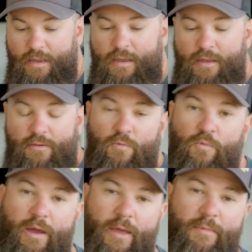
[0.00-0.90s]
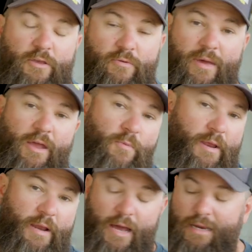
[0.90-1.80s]
either way, but you may or
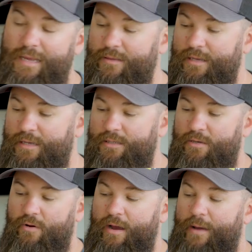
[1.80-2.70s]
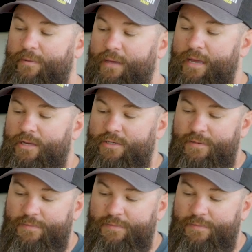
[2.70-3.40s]
may not need these in your application.